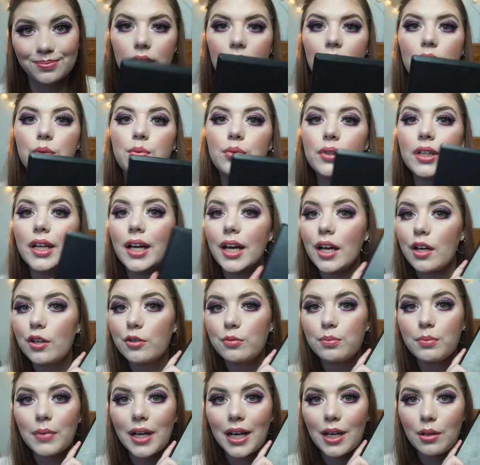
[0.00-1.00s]
Then we
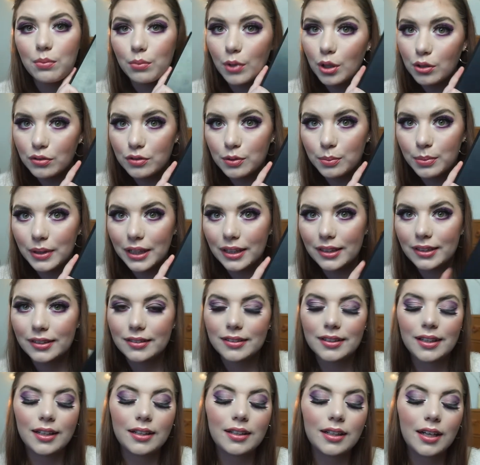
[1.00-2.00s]
have my Morphe
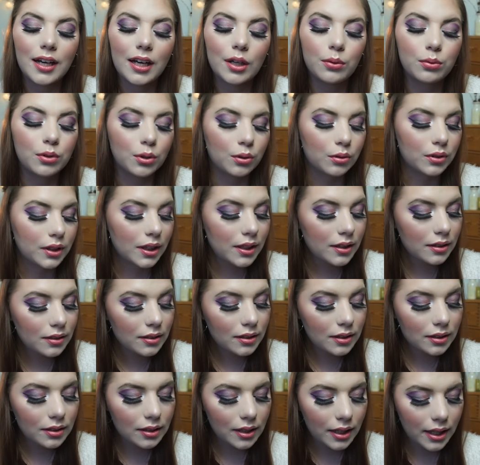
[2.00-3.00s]
palette that I rolled
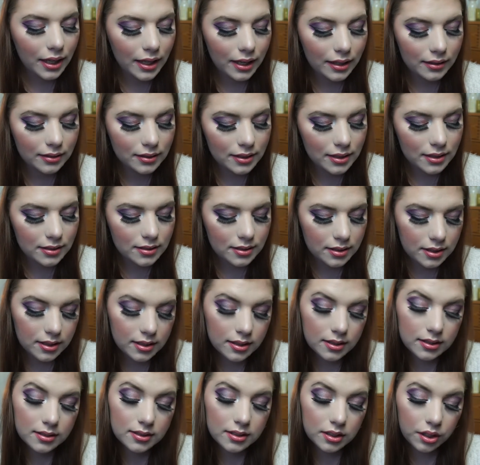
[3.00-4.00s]
in, and this
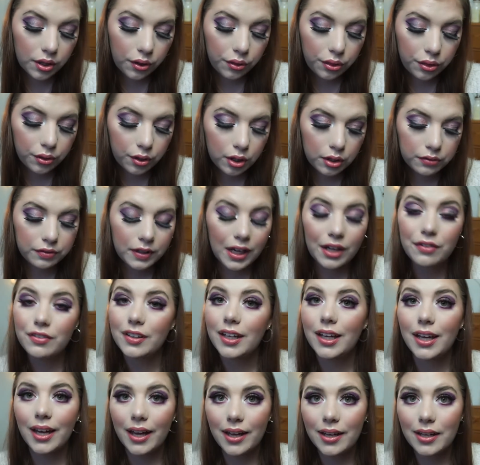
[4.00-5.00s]
is the
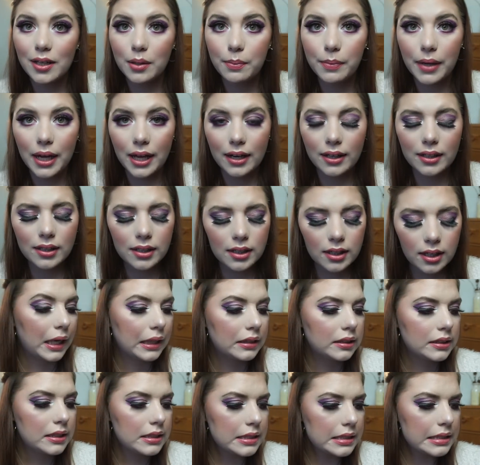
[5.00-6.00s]
35K palette.
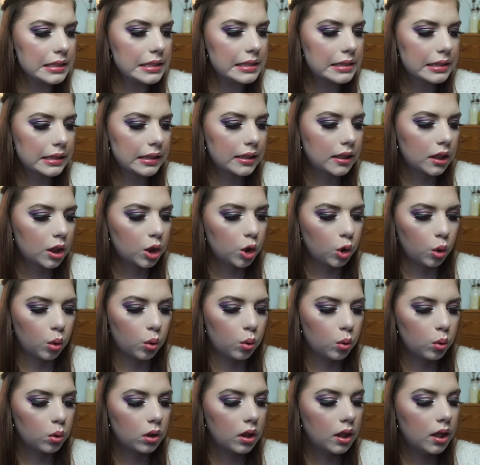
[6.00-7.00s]
I didn't set a
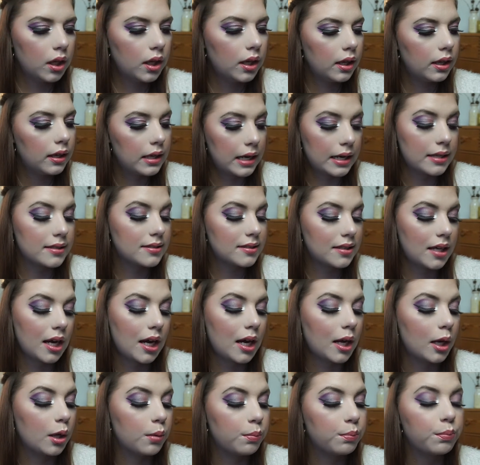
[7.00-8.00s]
goal last
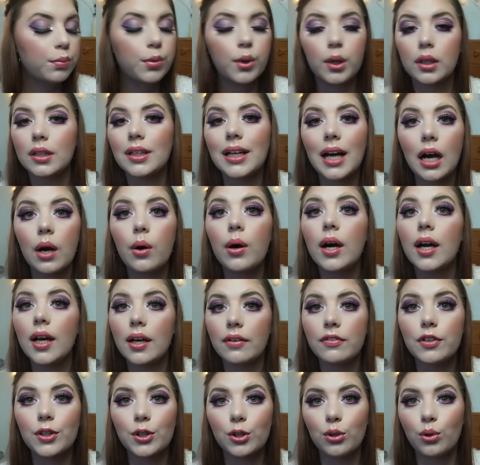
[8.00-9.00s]
time, but now I
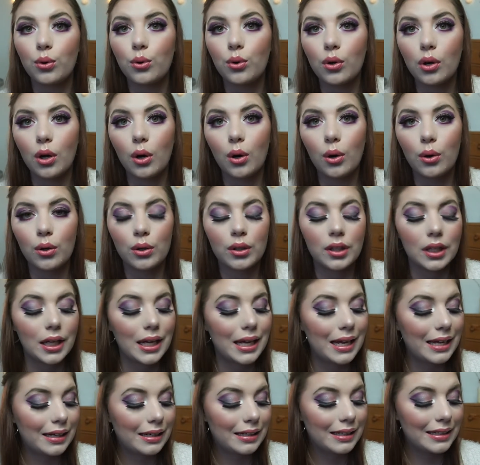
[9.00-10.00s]
have a goal on
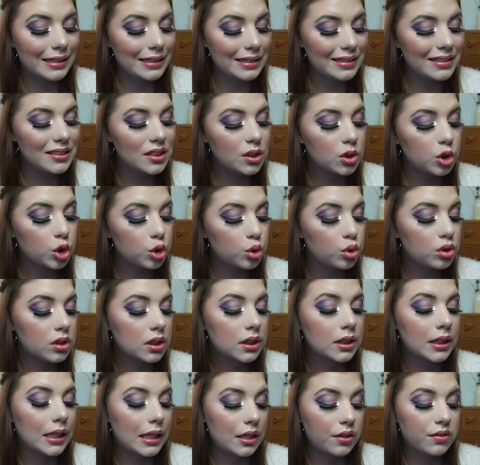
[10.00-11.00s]
at least
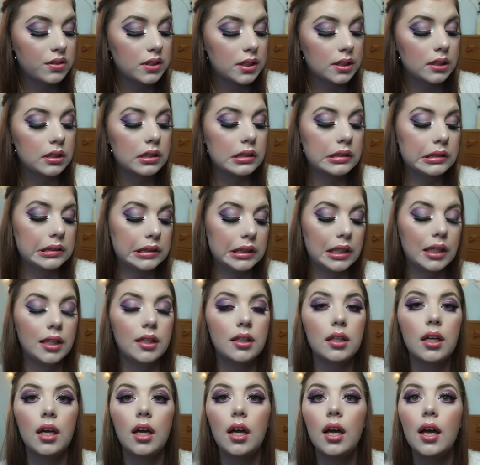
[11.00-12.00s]
using every single
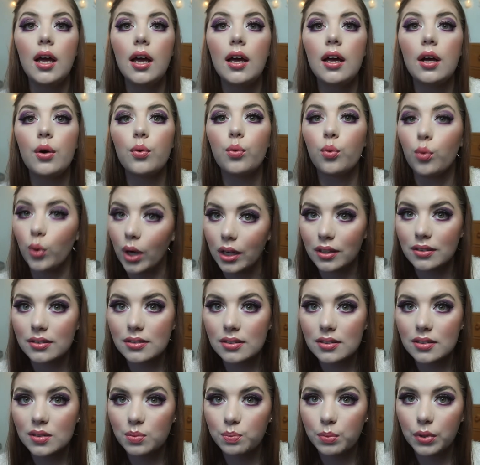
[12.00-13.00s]
shade
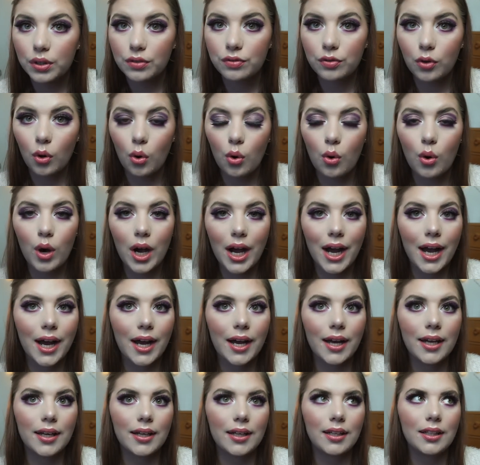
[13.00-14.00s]
once before
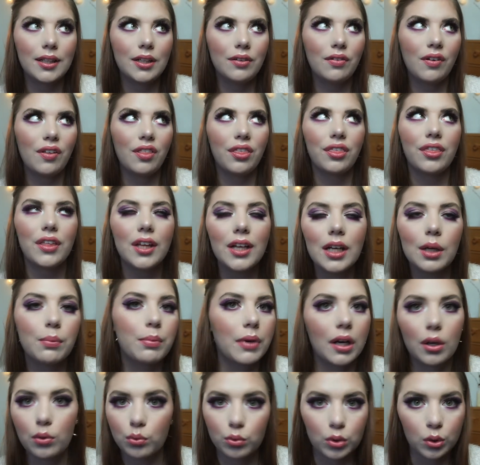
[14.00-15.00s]
I even think
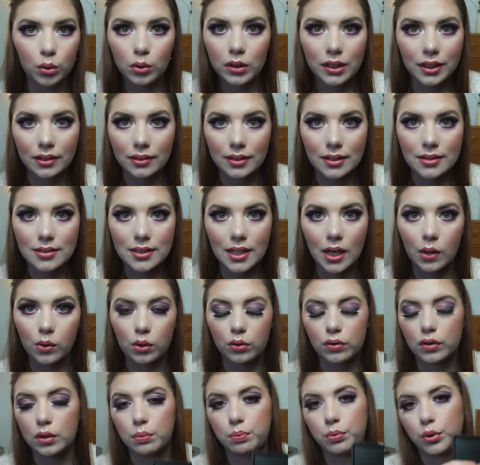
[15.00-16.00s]
about rolling this out
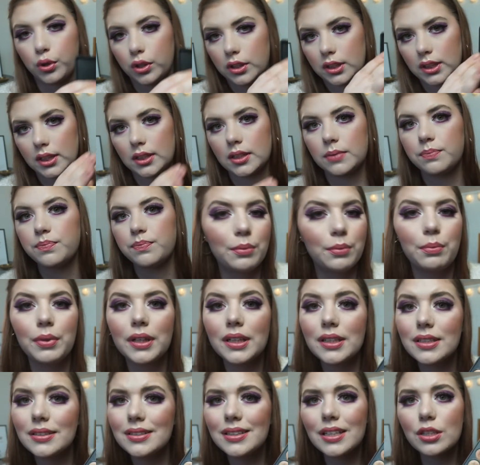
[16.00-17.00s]
of the project.
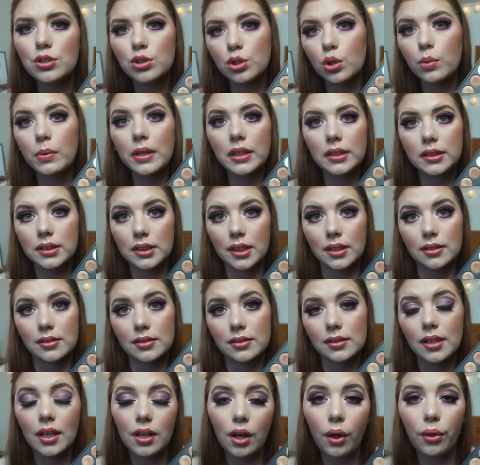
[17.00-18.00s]
Because there are so many
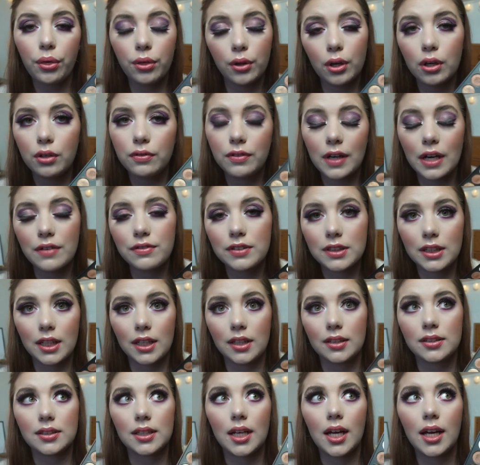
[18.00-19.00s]
shades, there are 35
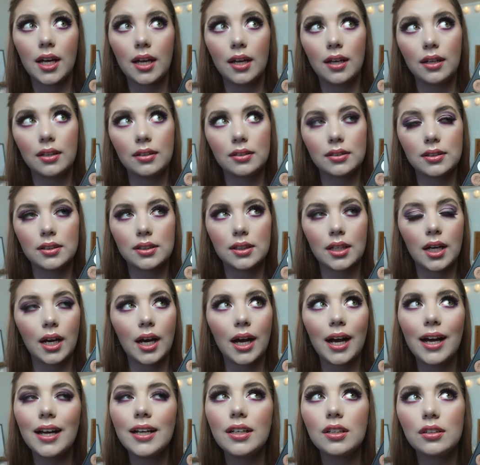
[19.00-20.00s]
shades, and
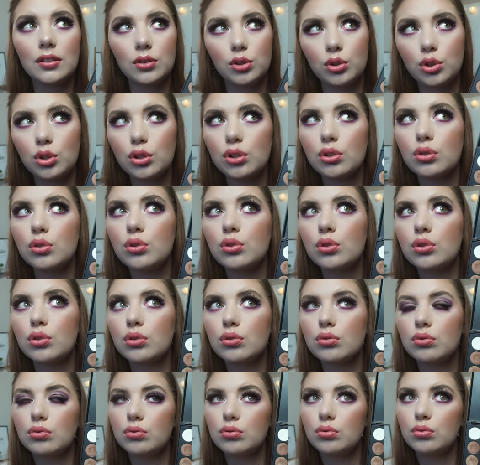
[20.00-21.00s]
I do
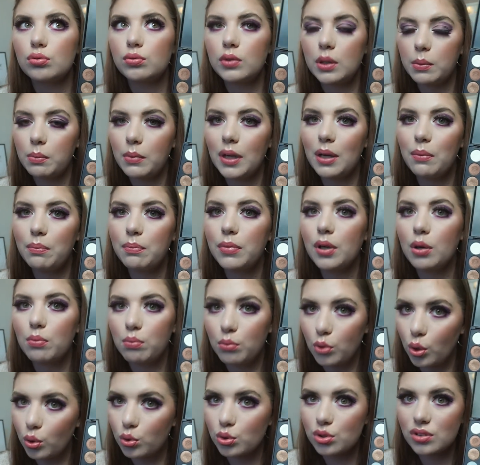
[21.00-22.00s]
remember
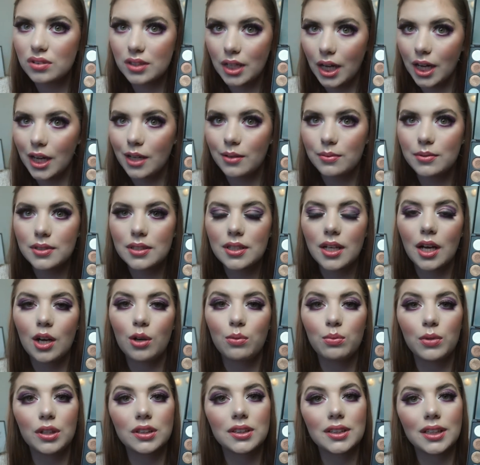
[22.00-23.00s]
most times
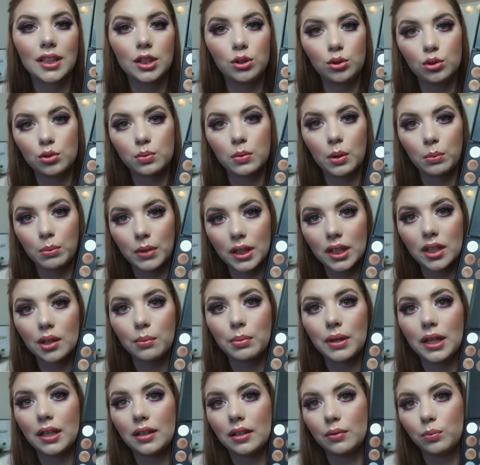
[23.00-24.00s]
how much I use my
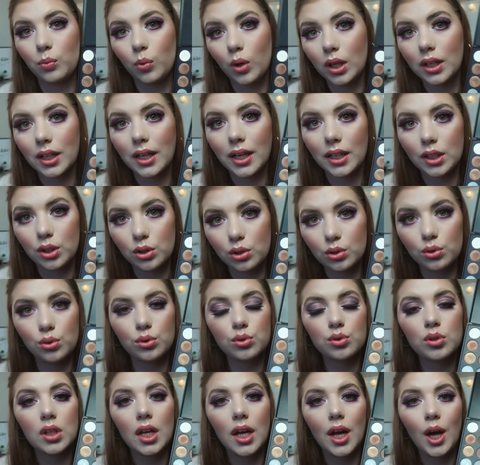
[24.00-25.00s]
makeup and what I
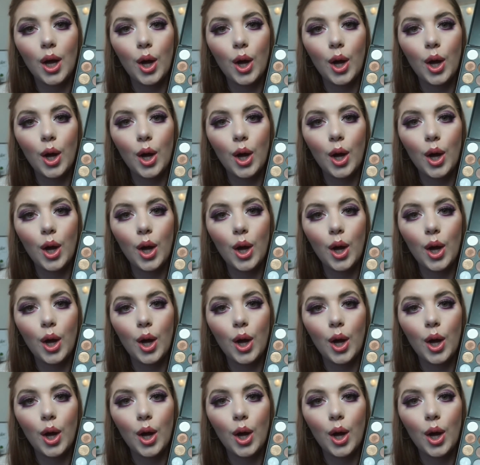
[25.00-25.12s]
use.